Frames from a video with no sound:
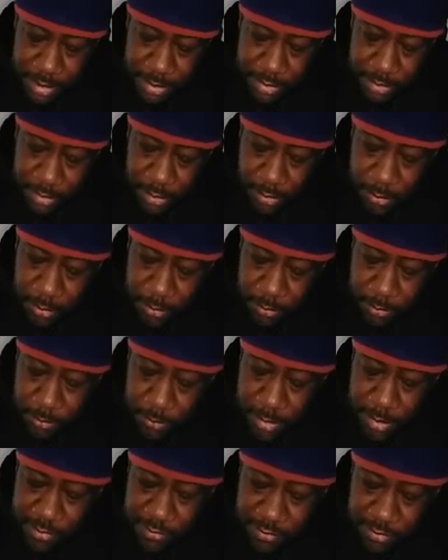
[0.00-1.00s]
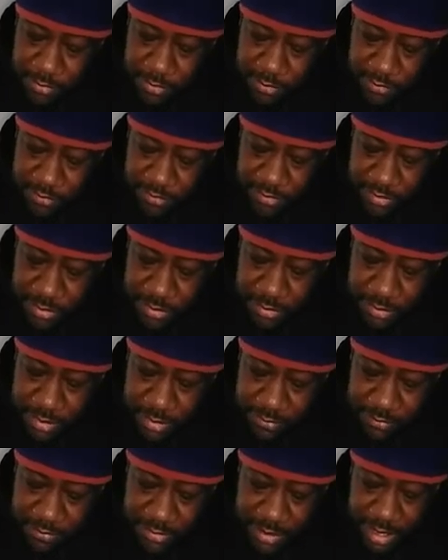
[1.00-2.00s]
The old Onceler still
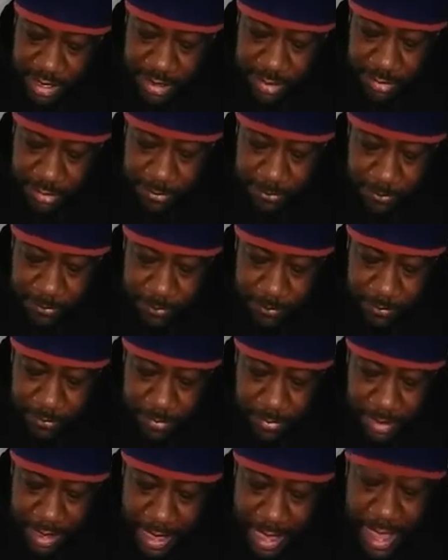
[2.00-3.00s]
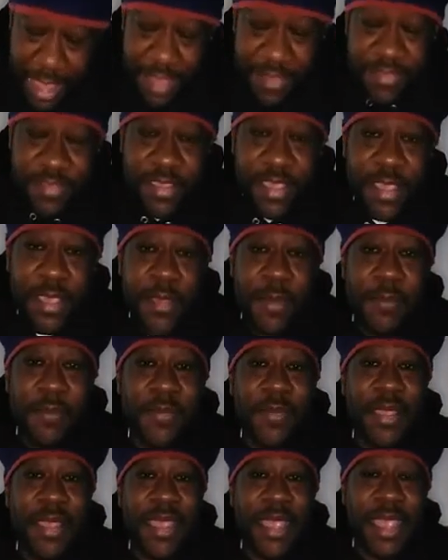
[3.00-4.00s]
lives here. Ask him.
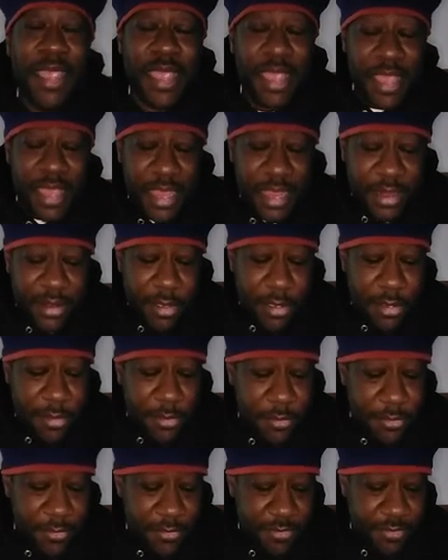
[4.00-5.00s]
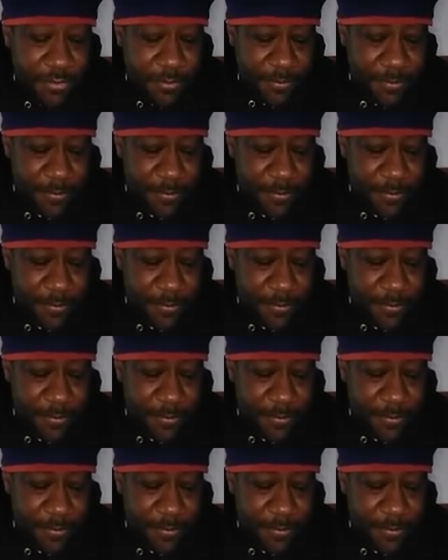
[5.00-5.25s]
He knows.